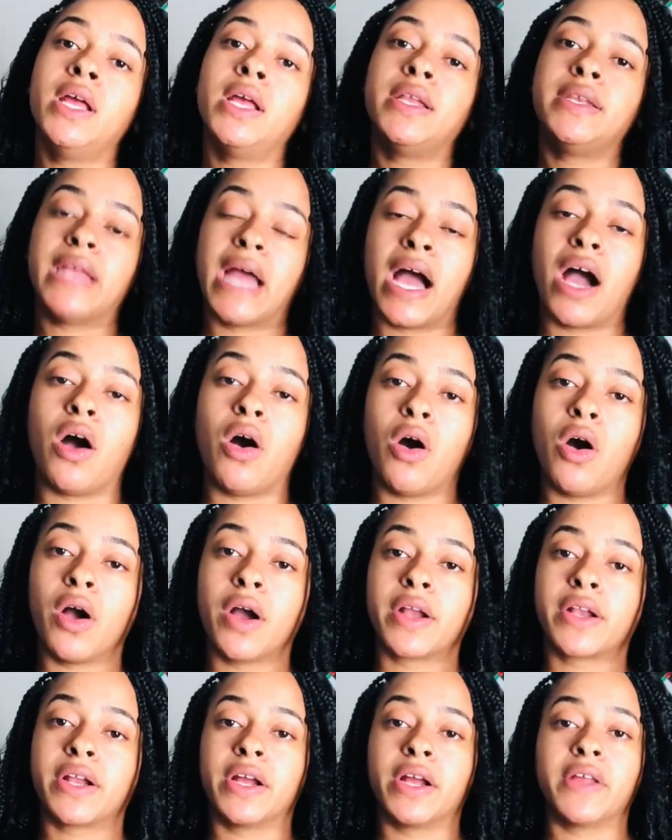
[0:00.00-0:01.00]
not
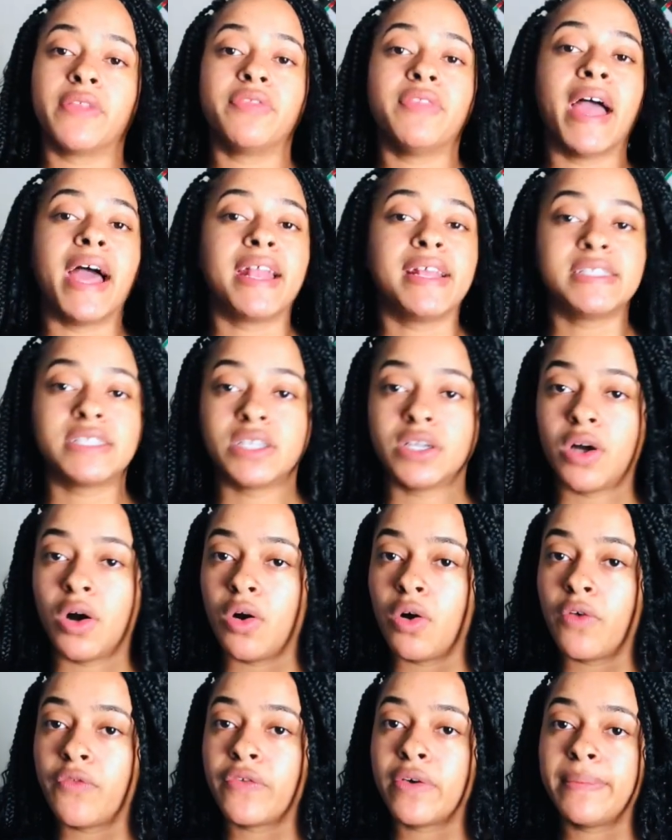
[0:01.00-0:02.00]
harder. That is the
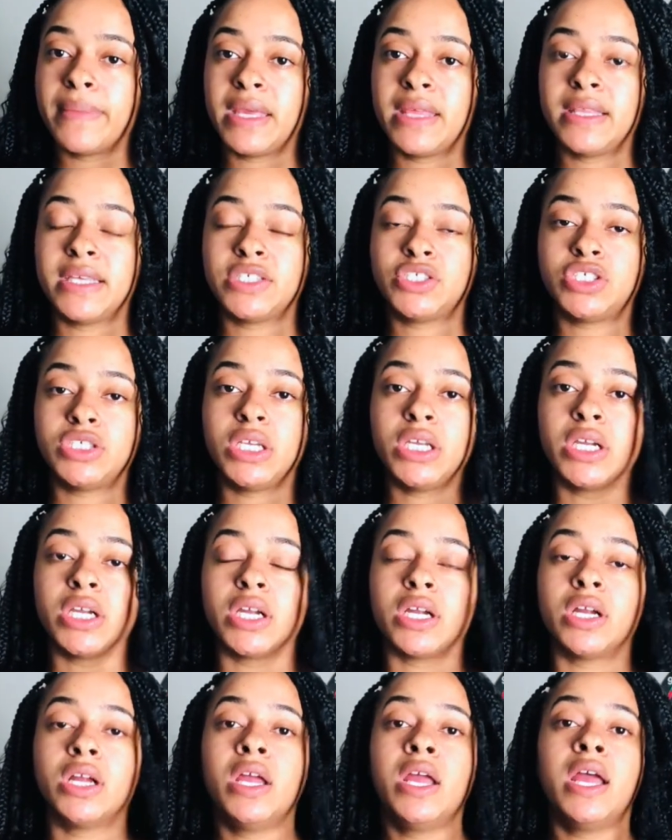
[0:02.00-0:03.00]
goal for me this
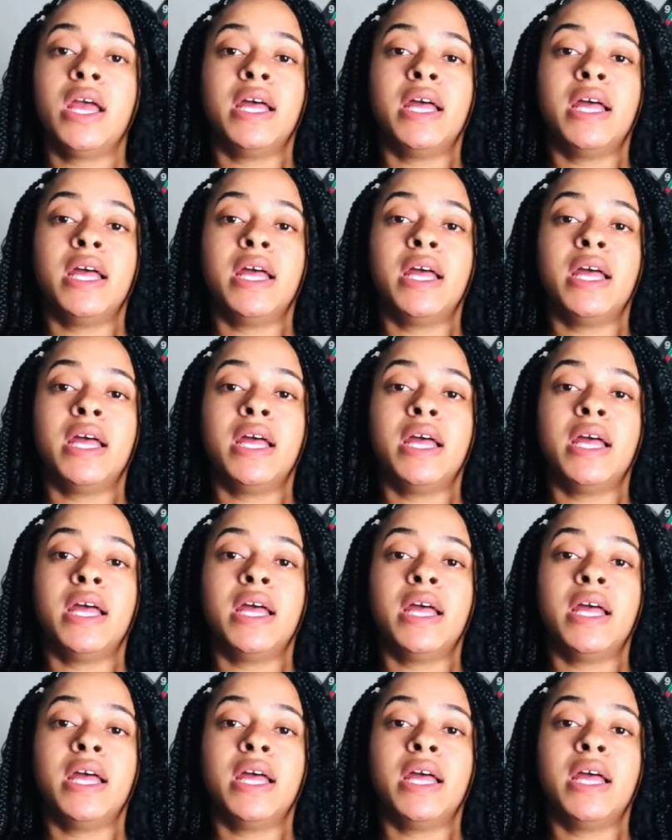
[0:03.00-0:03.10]
year.